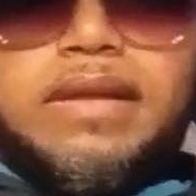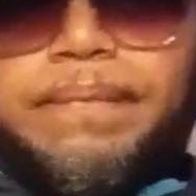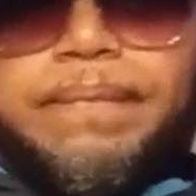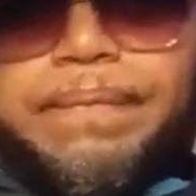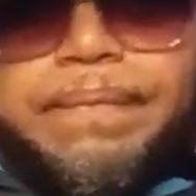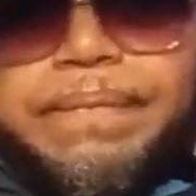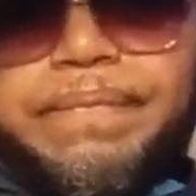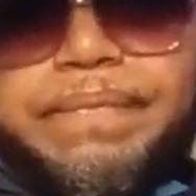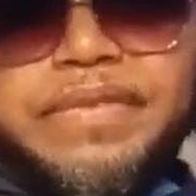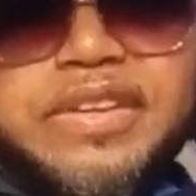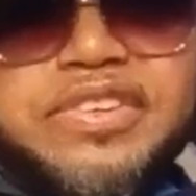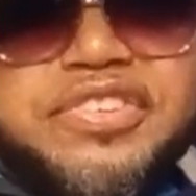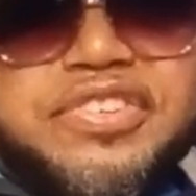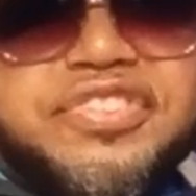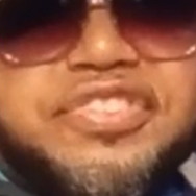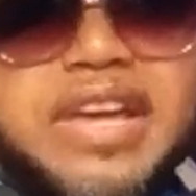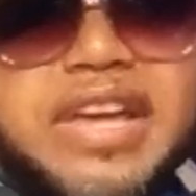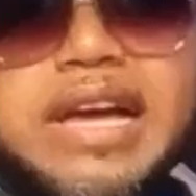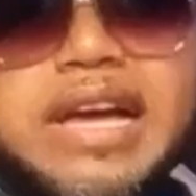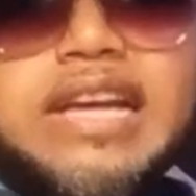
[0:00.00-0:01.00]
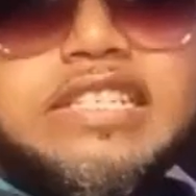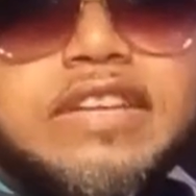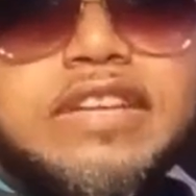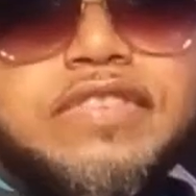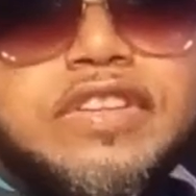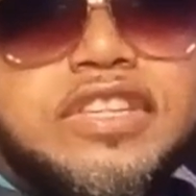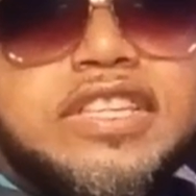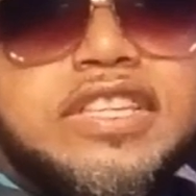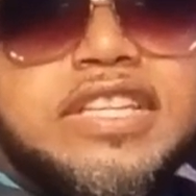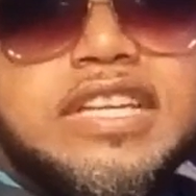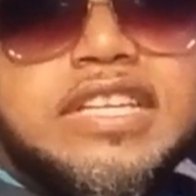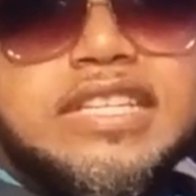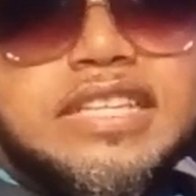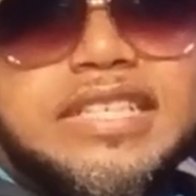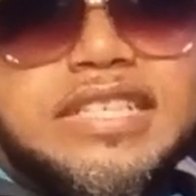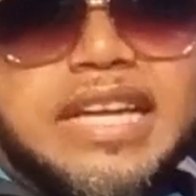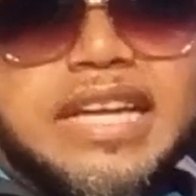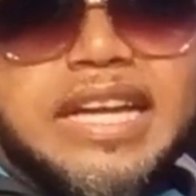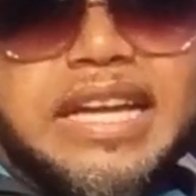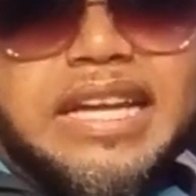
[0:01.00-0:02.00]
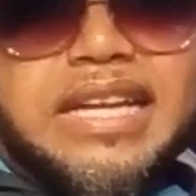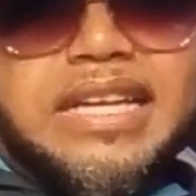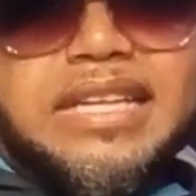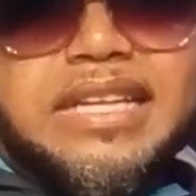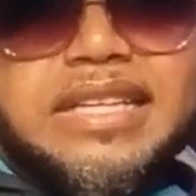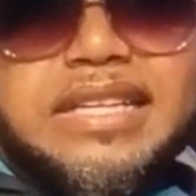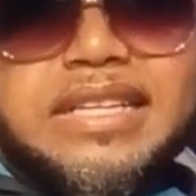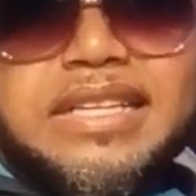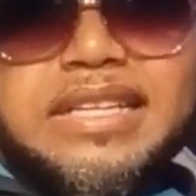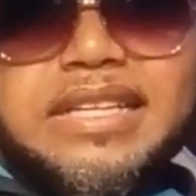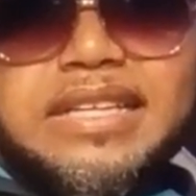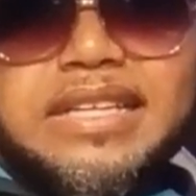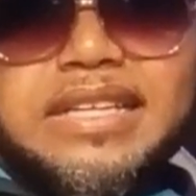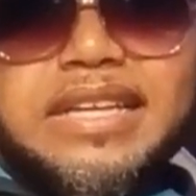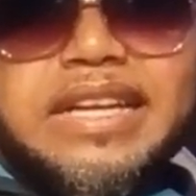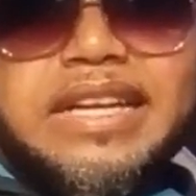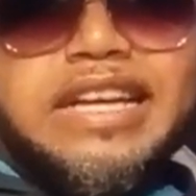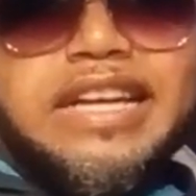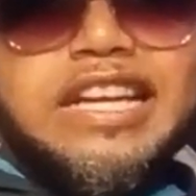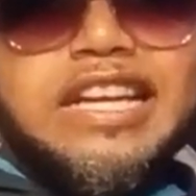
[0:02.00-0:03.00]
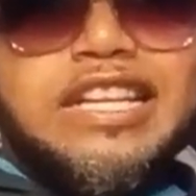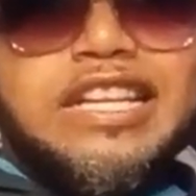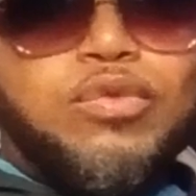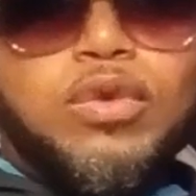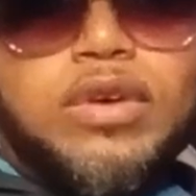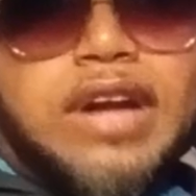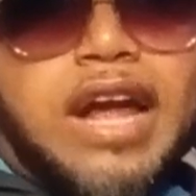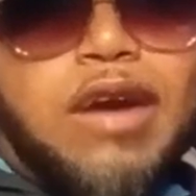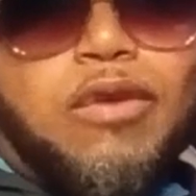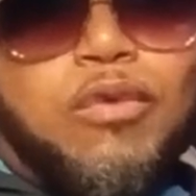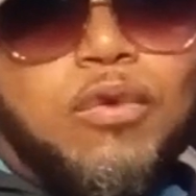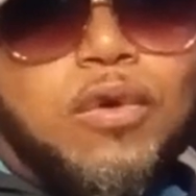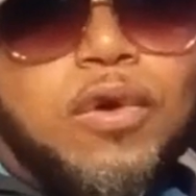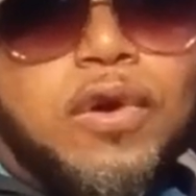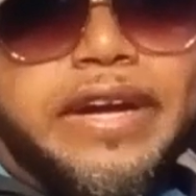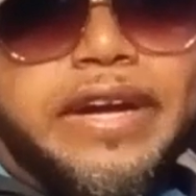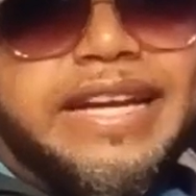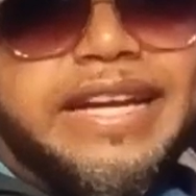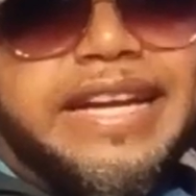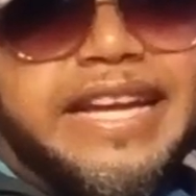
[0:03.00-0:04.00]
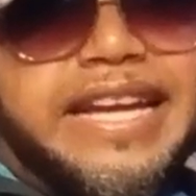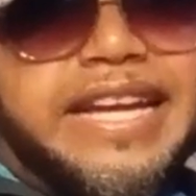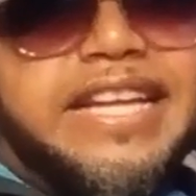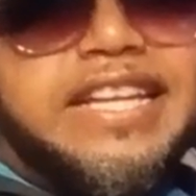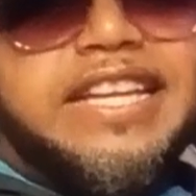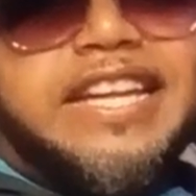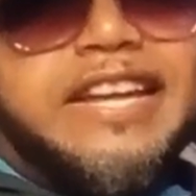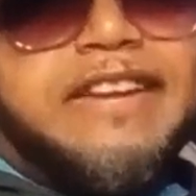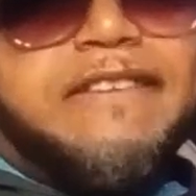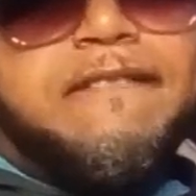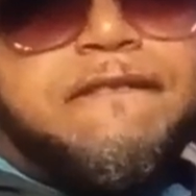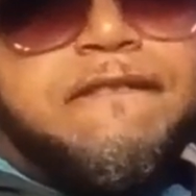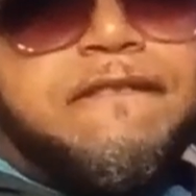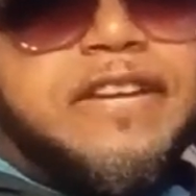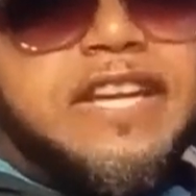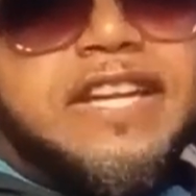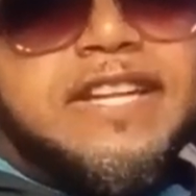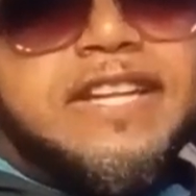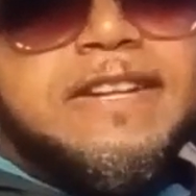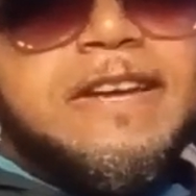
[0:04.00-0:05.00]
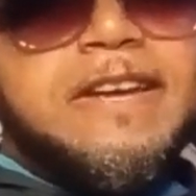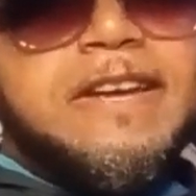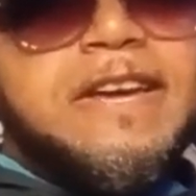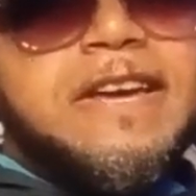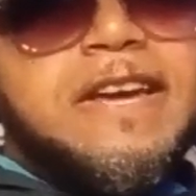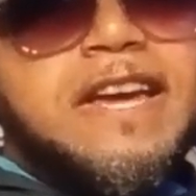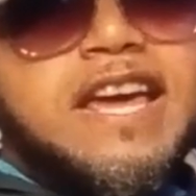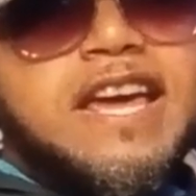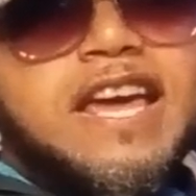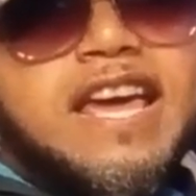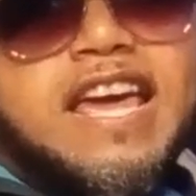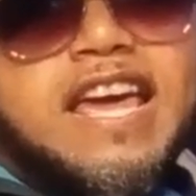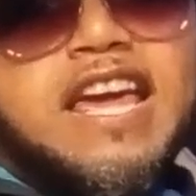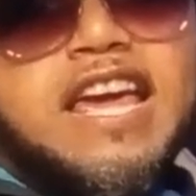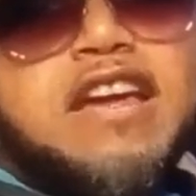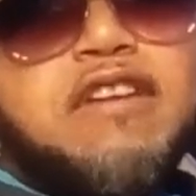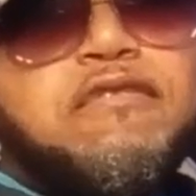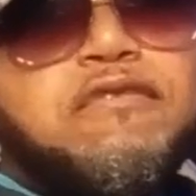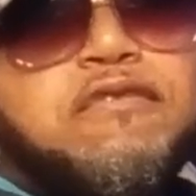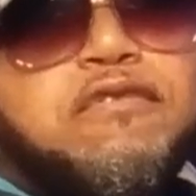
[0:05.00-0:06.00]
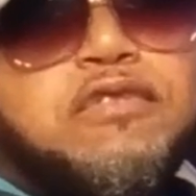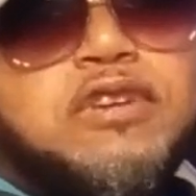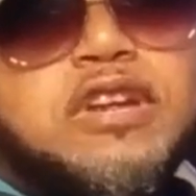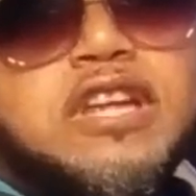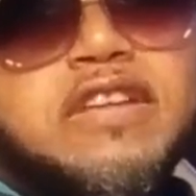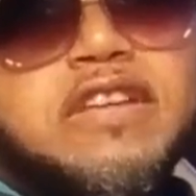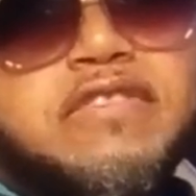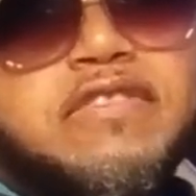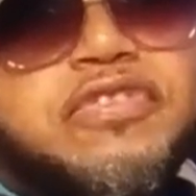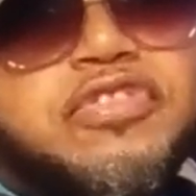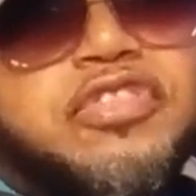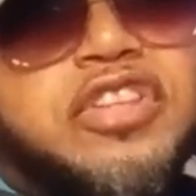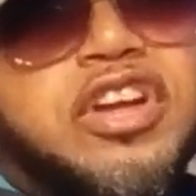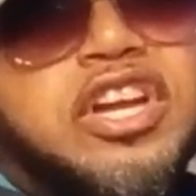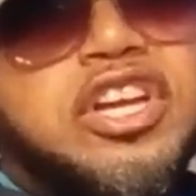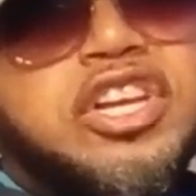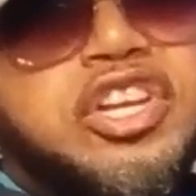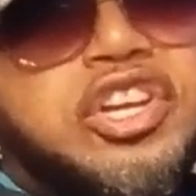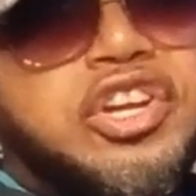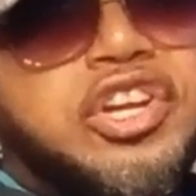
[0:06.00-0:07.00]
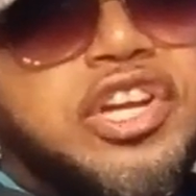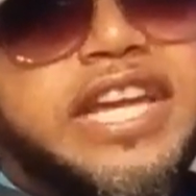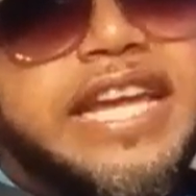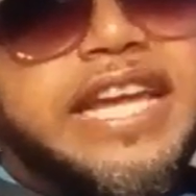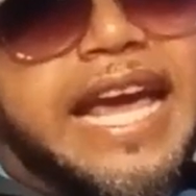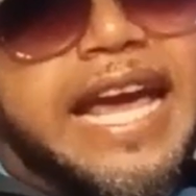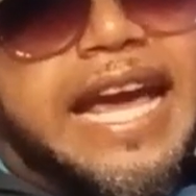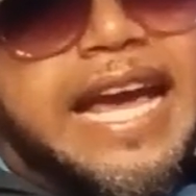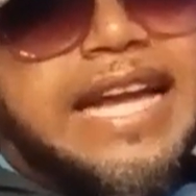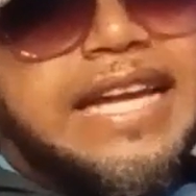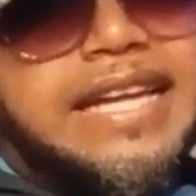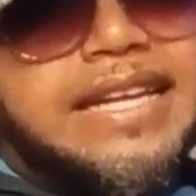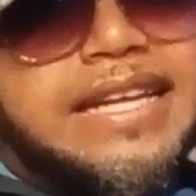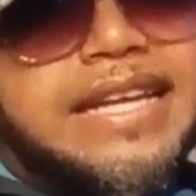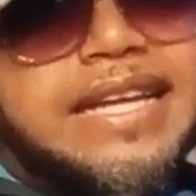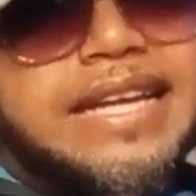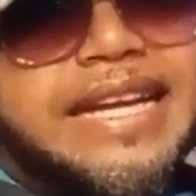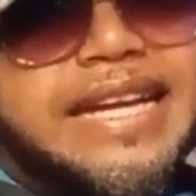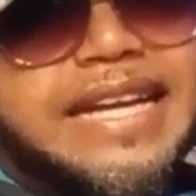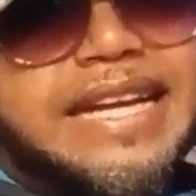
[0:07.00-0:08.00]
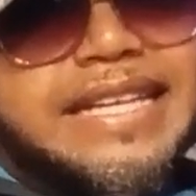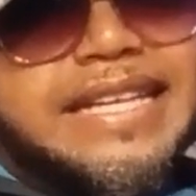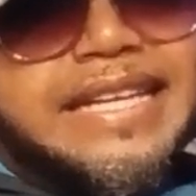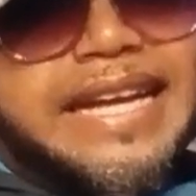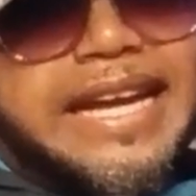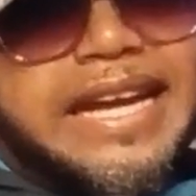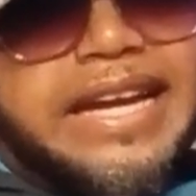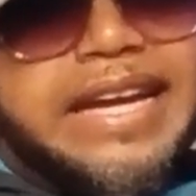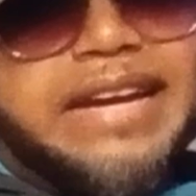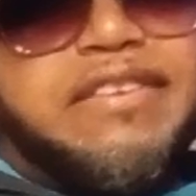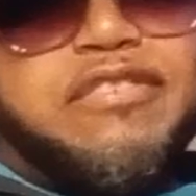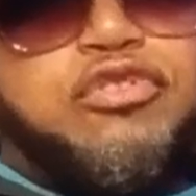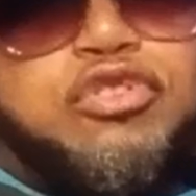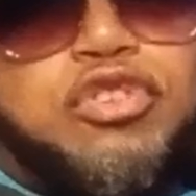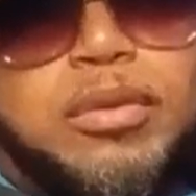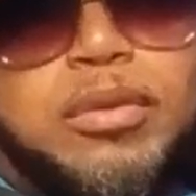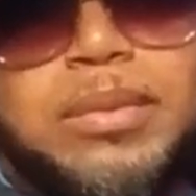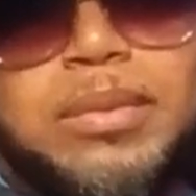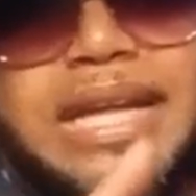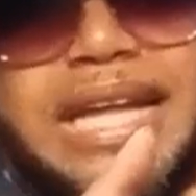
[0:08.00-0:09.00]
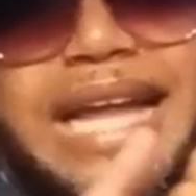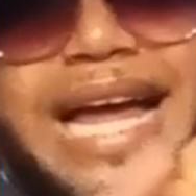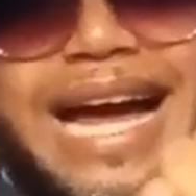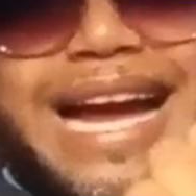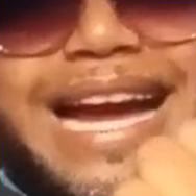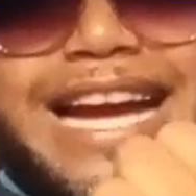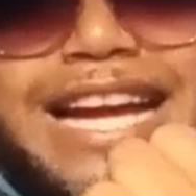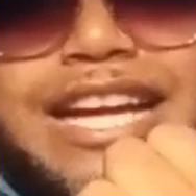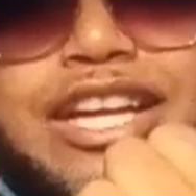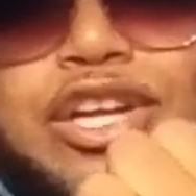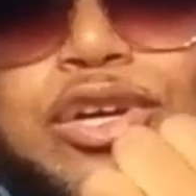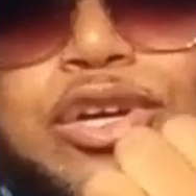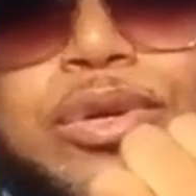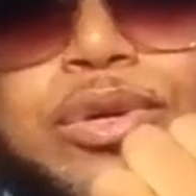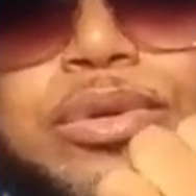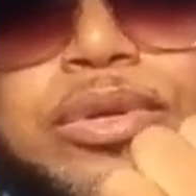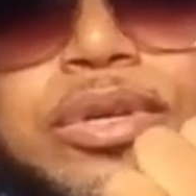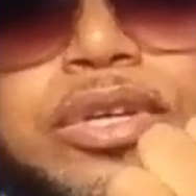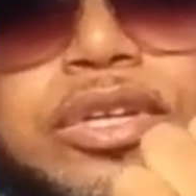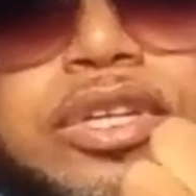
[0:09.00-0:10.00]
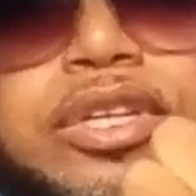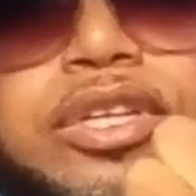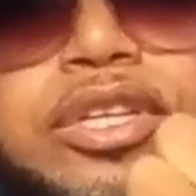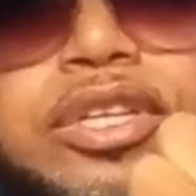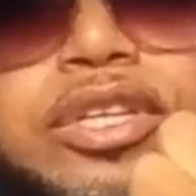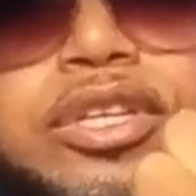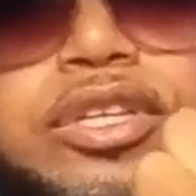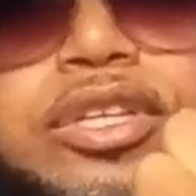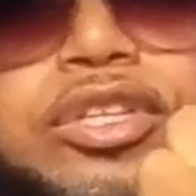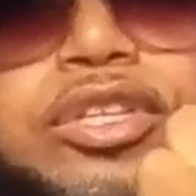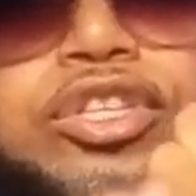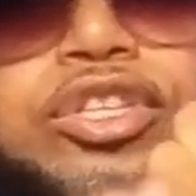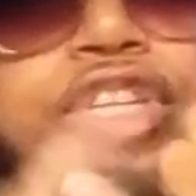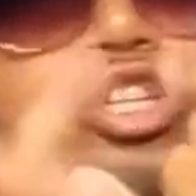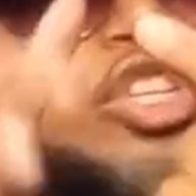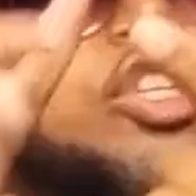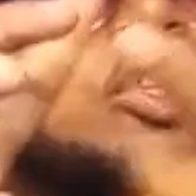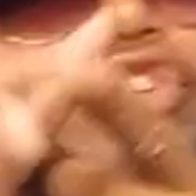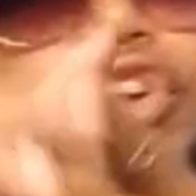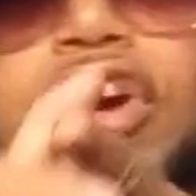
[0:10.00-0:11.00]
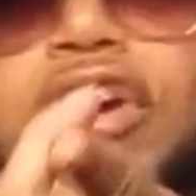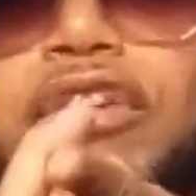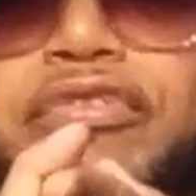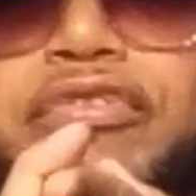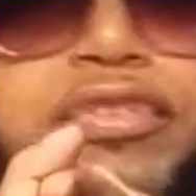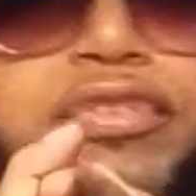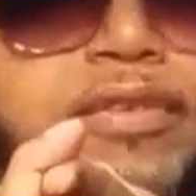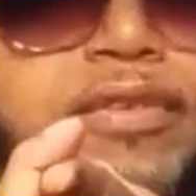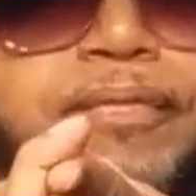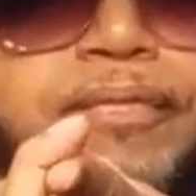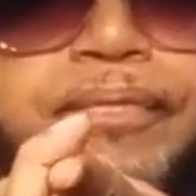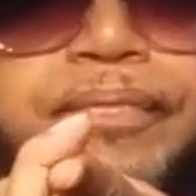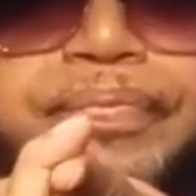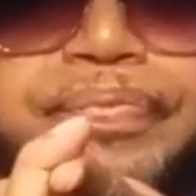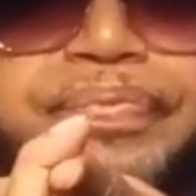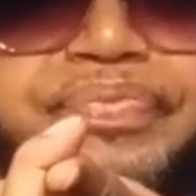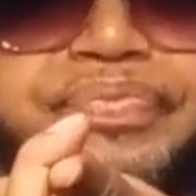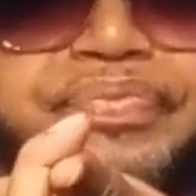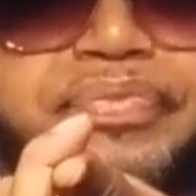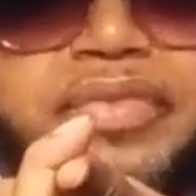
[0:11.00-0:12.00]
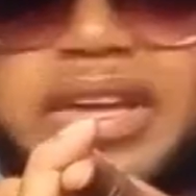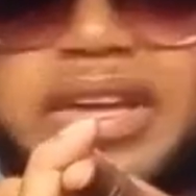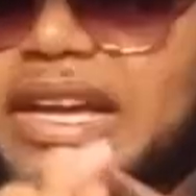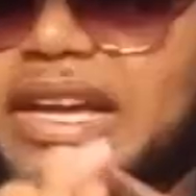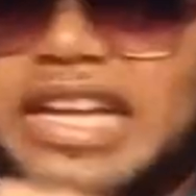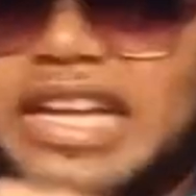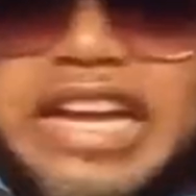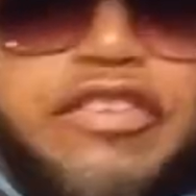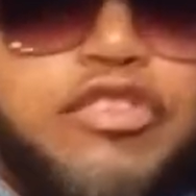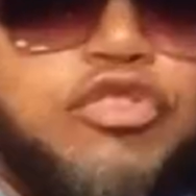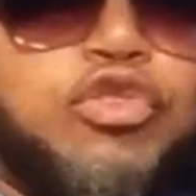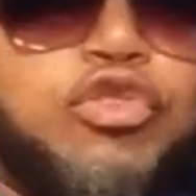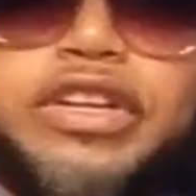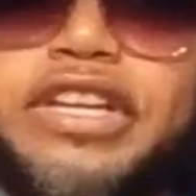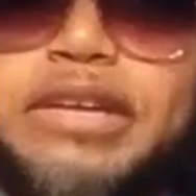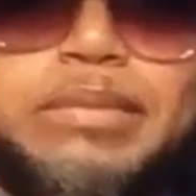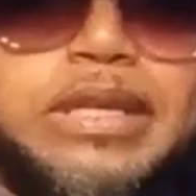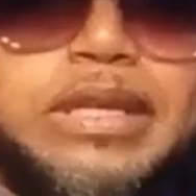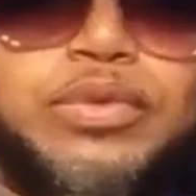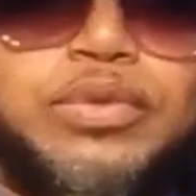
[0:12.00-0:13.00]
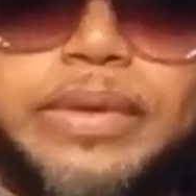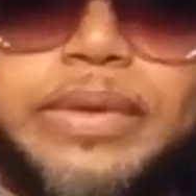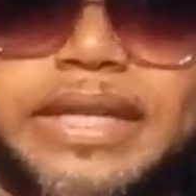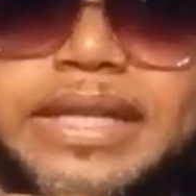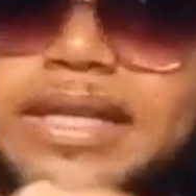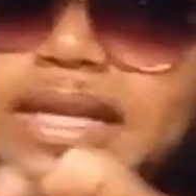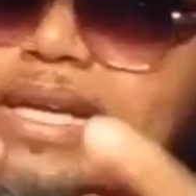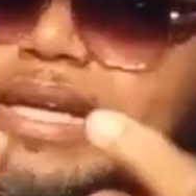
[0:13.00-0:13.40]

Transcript: The size of the Thunder Tank is what I wanted. It can fit every Thundercat in there, from Lion-O to Snarfer, and everyone in between.